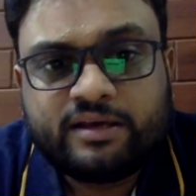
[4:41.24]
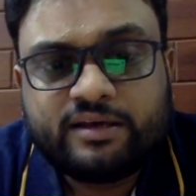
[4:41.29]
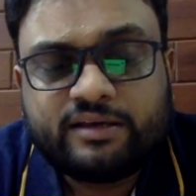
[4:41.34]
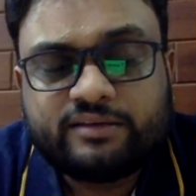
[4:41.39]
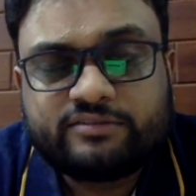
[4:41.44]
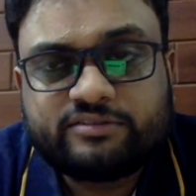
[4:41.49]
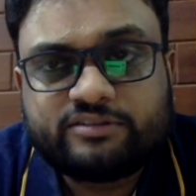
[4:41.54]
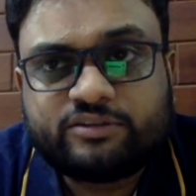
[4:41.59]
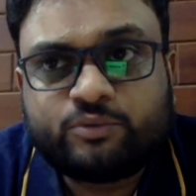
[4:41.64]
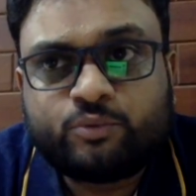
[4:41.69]

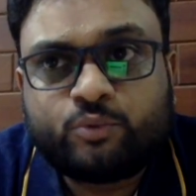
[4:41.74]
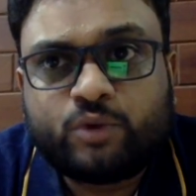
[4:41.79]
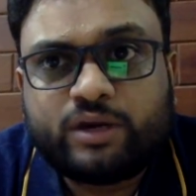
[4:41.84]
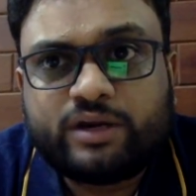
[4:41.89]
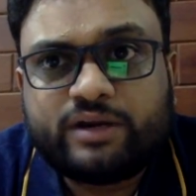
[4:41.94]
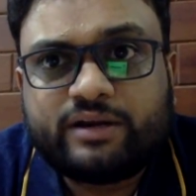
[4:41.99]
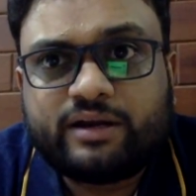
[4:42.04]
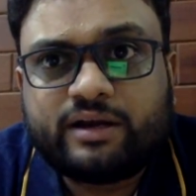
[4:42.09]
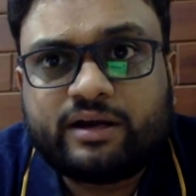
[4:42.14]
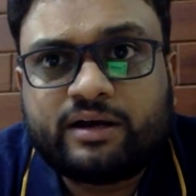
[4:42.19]
So the
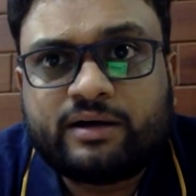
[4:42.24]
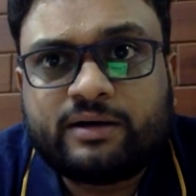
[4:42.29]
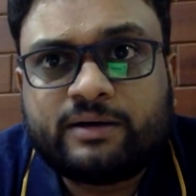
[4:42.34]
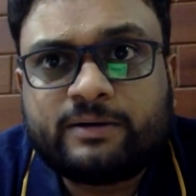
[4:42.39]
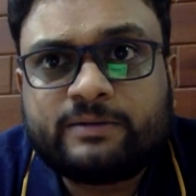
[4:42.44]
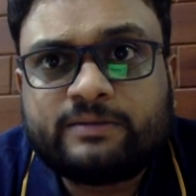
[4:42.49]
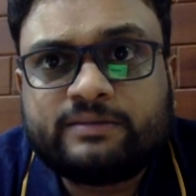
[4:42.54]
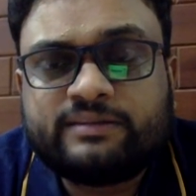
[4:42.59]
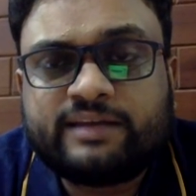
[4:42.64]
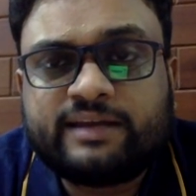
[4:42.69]
one
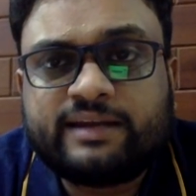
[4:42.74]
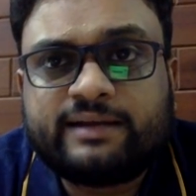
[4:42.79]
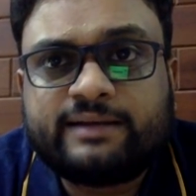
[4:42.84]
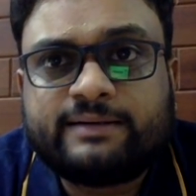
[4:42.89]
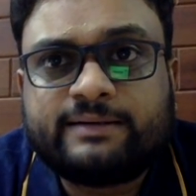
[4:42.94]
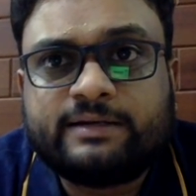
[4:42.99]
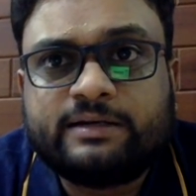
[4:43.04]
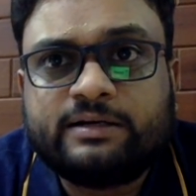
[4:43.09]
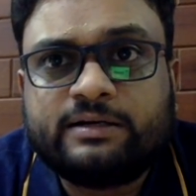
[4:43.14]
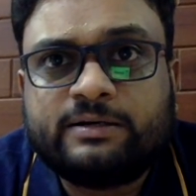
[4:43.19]
that
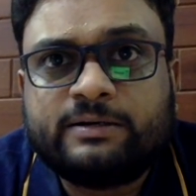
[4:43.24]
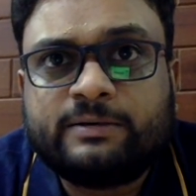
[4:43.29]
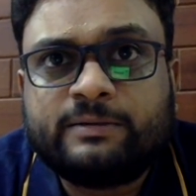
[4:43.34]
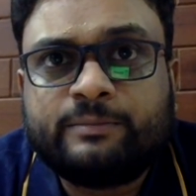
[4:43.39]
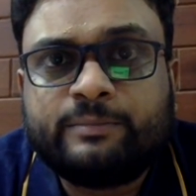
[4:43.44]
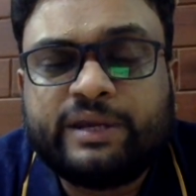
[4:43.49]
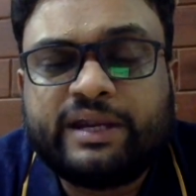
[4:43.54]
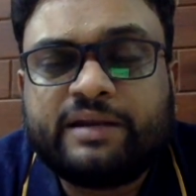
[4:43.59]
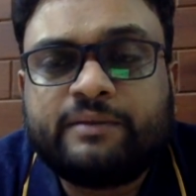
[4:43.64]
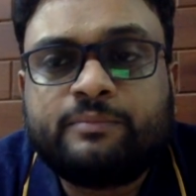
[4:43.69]

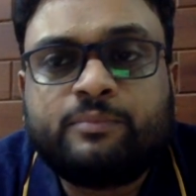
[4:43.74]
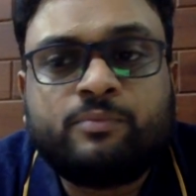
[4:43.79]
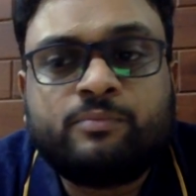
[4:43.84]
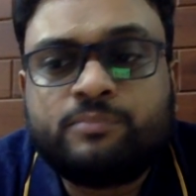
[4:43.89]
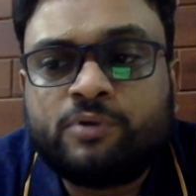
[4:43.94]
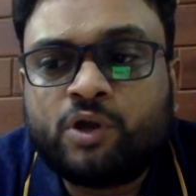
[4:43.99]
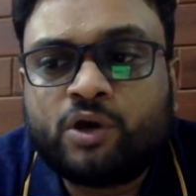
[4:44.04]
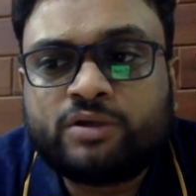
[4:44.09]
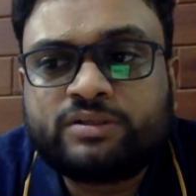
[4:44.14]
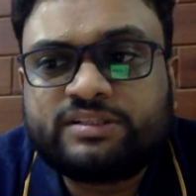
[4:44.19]
made
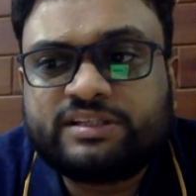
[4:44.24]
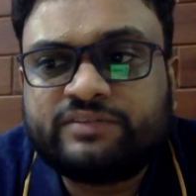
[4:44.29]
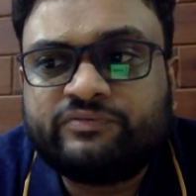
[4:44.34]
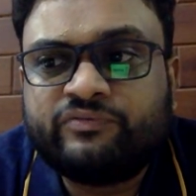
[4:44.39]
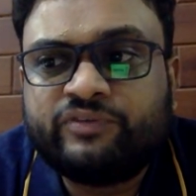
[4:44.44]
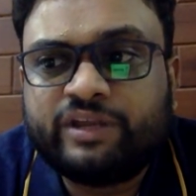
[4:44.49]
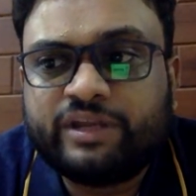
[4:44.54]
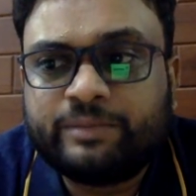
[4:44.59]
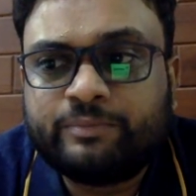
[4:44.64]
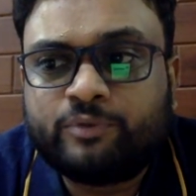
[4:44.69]
blockchain
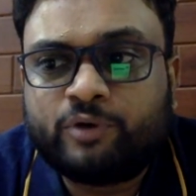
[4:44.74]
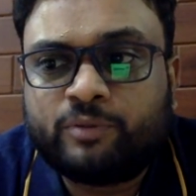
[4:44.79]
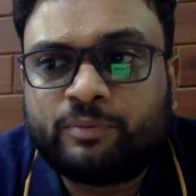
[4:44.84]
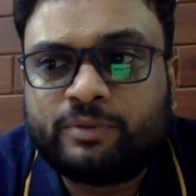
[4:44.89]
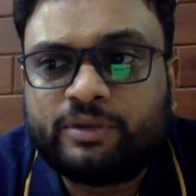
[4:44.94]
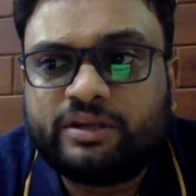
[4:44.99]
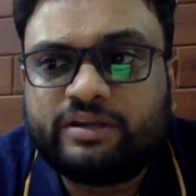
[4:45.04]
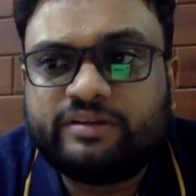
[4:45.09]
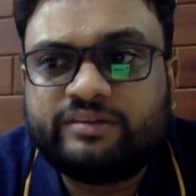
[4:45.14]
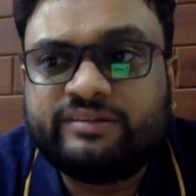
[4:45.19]
very
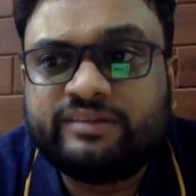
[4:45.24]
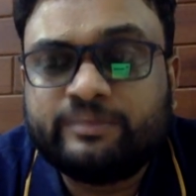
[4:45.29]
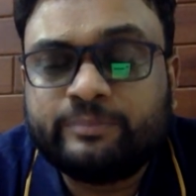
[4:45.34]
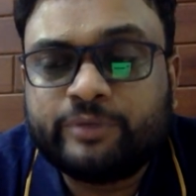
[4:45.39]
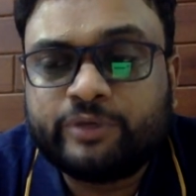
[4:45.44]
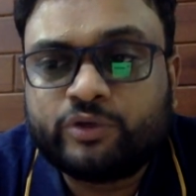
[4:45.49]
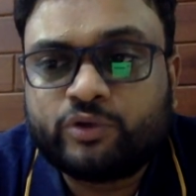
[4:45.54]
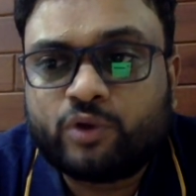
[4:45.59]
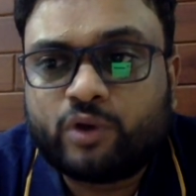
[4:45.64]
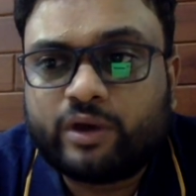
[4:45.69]
popular is the
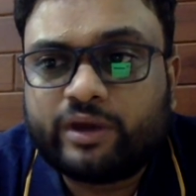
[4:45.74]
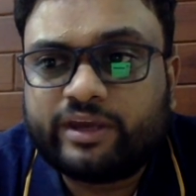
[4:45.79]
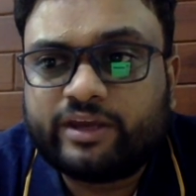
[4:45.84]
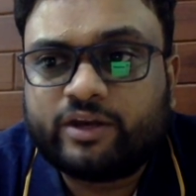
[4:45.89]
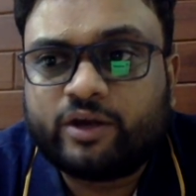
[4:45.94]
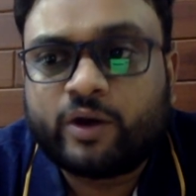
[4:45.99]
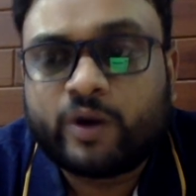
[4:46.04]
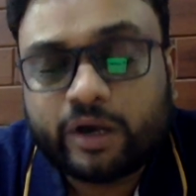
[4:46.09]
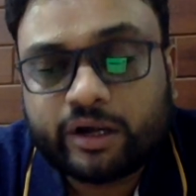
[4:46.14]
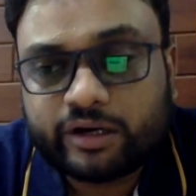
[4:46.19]
Bitcoin
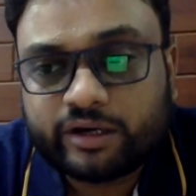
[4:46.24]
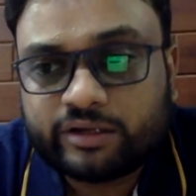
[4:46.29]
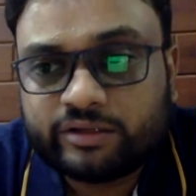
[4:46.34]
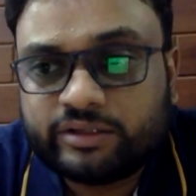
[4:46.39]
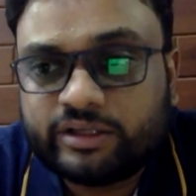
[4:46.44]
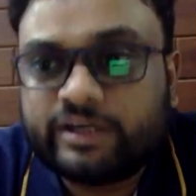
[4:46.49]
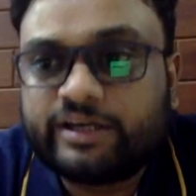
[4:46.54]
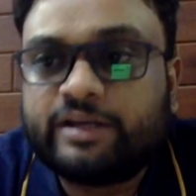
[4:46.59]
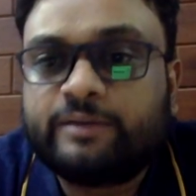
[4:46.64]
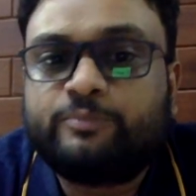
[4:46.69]
or the
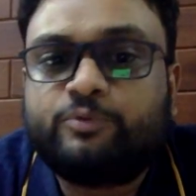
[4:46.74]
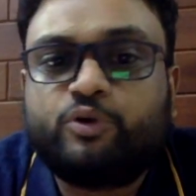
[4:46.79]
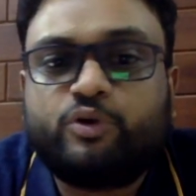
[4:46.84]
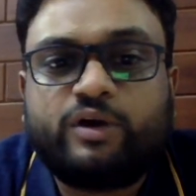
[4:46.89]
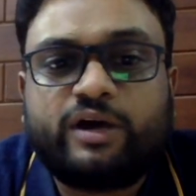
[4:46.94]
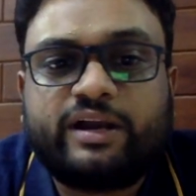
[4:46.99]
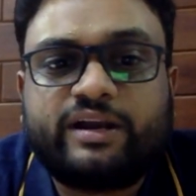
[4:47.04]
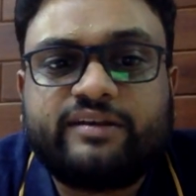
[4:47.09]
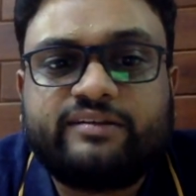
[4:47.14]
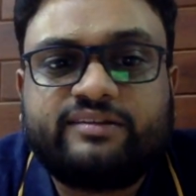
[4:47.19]

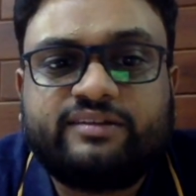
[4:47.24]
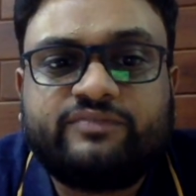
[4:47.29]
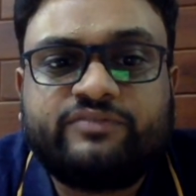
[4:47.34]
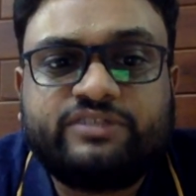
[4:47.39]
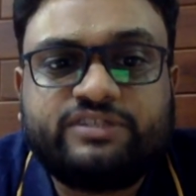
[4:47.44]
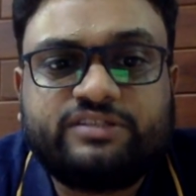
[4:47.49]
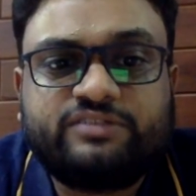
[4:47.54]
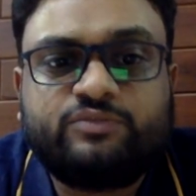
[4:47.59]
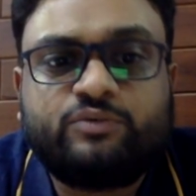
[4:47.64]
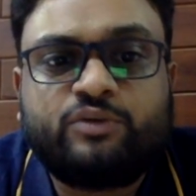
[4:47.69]
cryptocurrency,
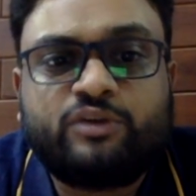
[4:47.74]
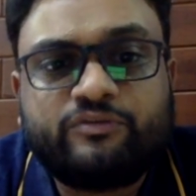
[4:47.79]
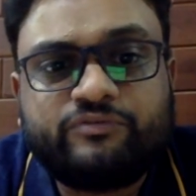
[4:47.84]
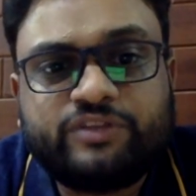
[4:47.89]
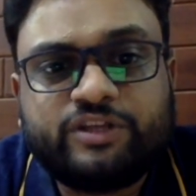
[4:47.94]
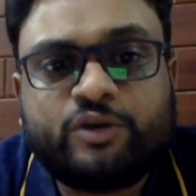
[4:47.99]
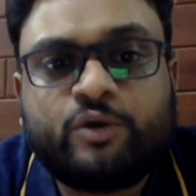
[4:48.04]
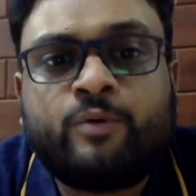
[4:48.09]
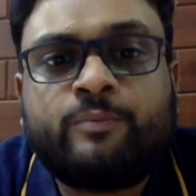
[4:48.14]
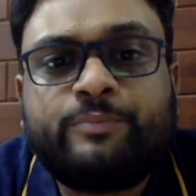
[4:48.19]
which is one of
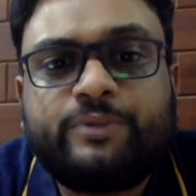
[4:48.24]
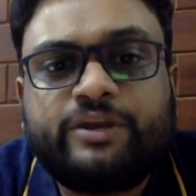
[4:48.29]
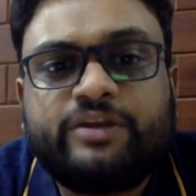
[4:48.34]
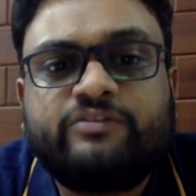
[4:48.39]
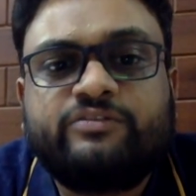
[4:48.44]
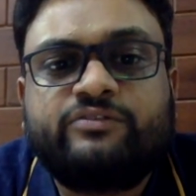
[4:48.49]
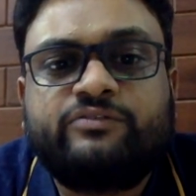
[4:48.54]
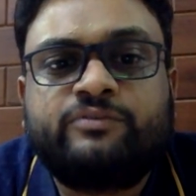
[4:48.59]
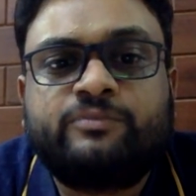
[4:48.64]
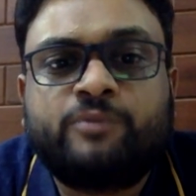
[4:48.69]
the components
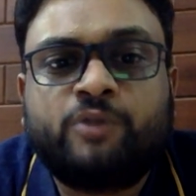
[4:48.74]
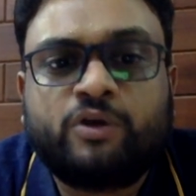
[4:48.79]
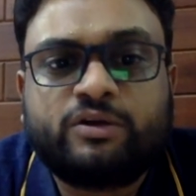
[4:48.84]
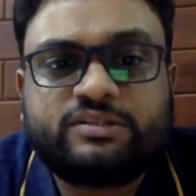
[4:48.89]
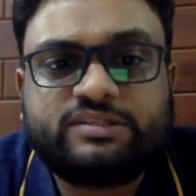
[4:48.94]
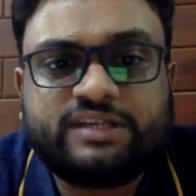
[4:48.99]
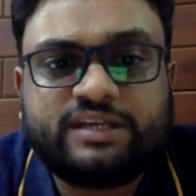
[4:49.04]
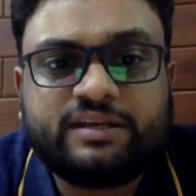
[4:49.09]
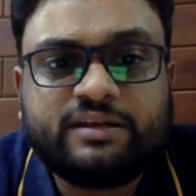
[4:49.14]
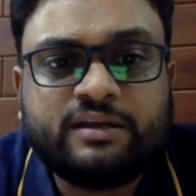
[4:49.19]
of the
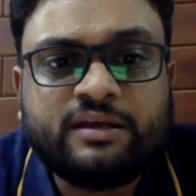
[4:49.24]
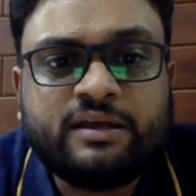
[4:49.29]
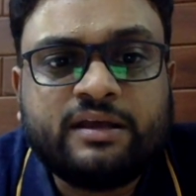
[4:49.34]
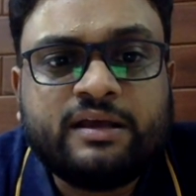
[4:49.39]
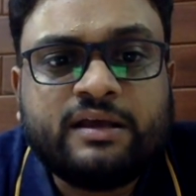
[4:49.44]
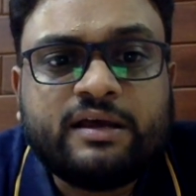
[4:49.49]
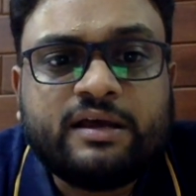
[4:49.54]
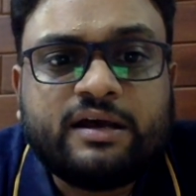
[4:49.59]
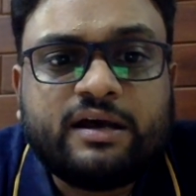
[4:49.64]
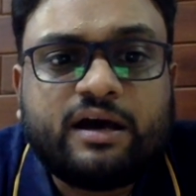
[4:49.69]
blockchain.
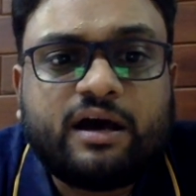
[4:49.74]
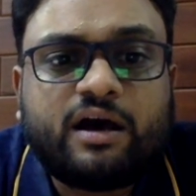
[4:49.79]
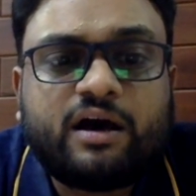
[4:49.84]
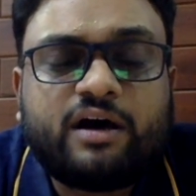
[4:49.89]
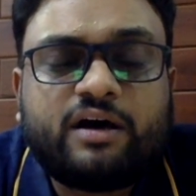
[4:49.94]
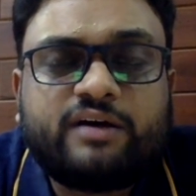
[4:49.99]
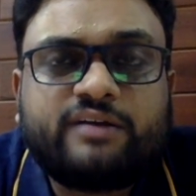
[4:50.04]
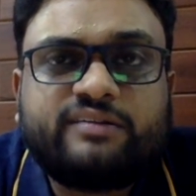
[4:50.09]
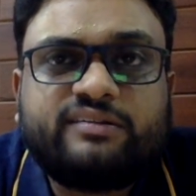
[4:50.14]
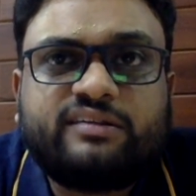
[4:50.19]

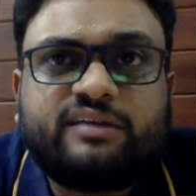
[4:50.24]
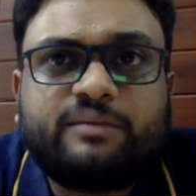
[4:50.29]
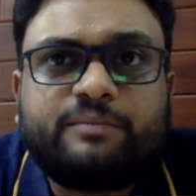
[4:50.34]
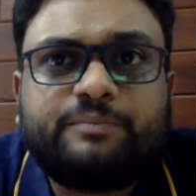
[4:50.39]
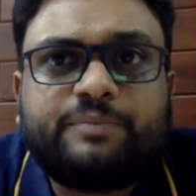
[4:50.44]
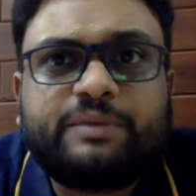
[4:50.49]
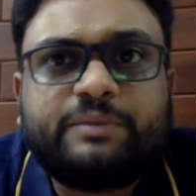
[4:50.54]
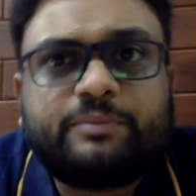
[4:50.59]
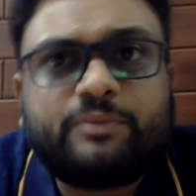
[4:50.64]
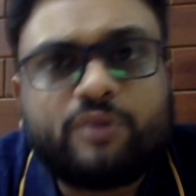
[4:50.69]
Some
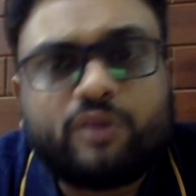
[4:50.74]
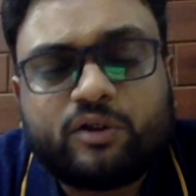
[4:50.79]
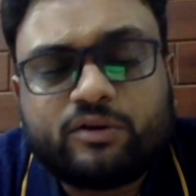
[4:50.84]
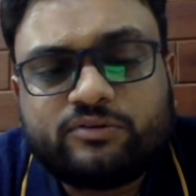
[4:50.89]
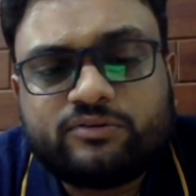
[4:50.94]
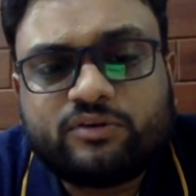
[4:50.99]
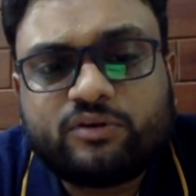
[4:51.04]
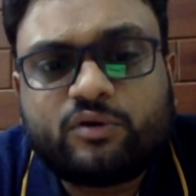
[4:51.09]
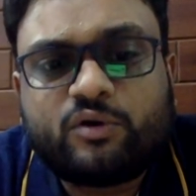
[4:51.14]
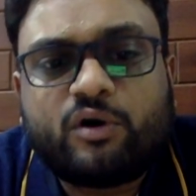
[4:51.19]
people
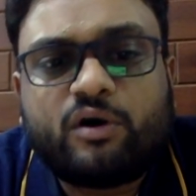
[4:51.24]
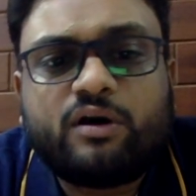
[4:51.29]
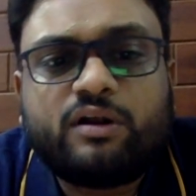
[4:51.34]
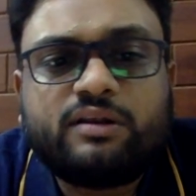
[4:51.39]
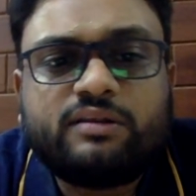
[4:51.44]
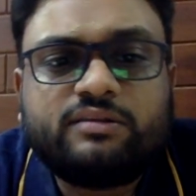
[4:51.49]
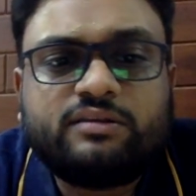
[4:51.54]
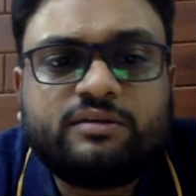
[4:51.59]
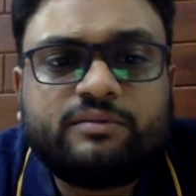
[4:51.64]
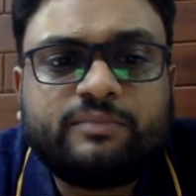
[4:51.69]
also call
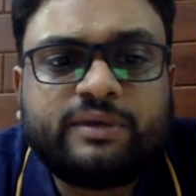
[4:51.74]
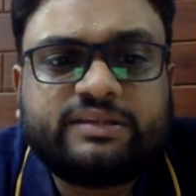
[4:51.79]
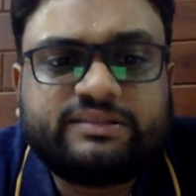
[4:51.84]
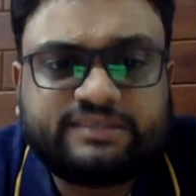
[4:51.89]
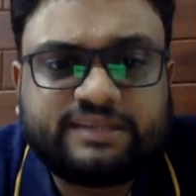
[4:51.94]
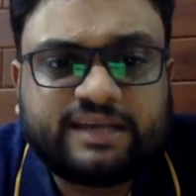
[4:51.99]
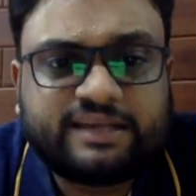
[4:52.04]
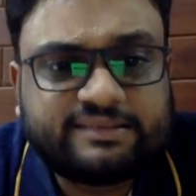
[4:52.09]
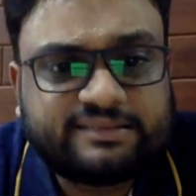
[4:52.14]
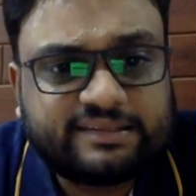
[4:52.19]
them as
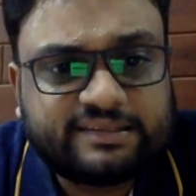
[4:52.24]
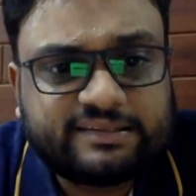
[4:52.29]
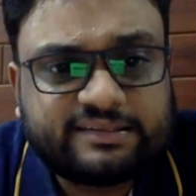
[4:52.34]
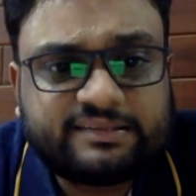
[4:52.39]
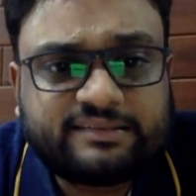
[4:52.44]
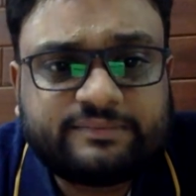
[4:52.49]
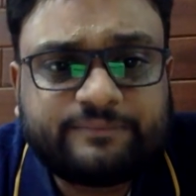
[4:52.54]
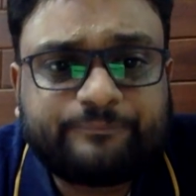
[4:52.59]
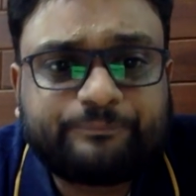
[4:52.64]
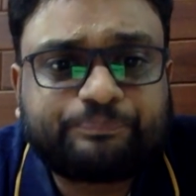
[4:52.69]
assets.